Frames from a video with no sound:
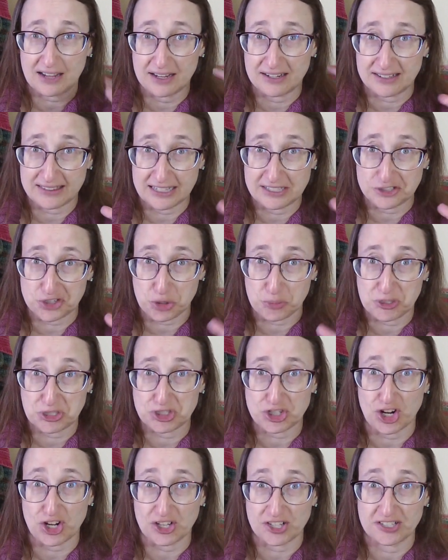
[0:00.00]
kind of that German
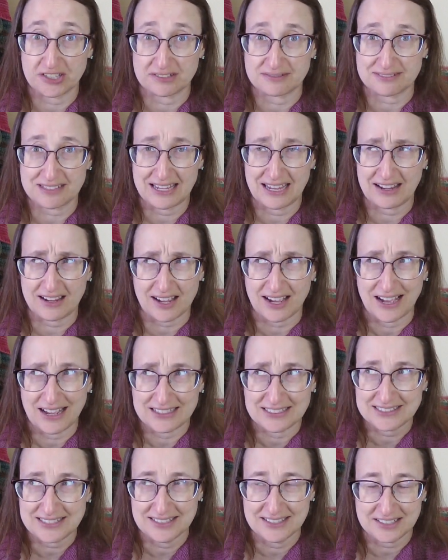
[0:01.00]
chocolate cake
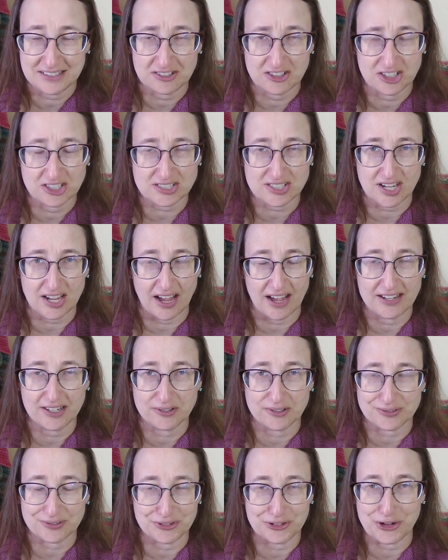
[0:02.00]
icing on top. I
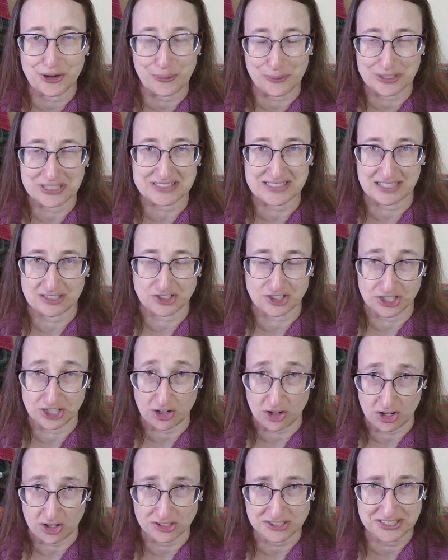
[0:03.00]
don't know what it's actually
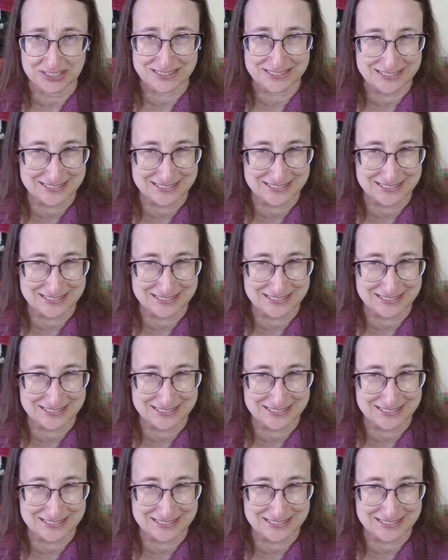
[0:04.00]
called,